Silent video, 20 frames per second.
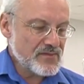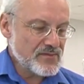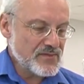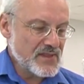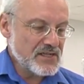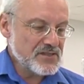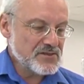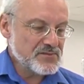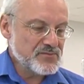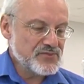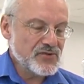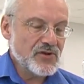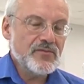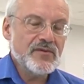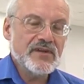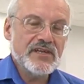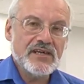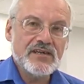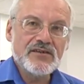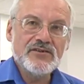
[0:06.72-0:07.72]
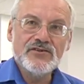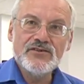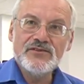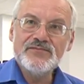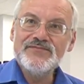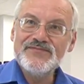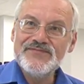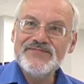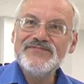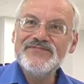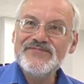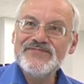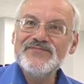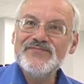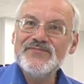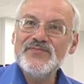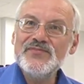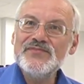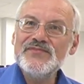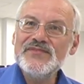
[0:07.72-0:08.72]
That's probably a good,
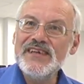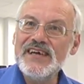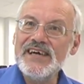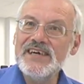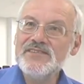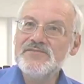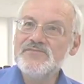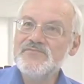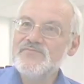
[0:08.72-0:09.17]
yeah.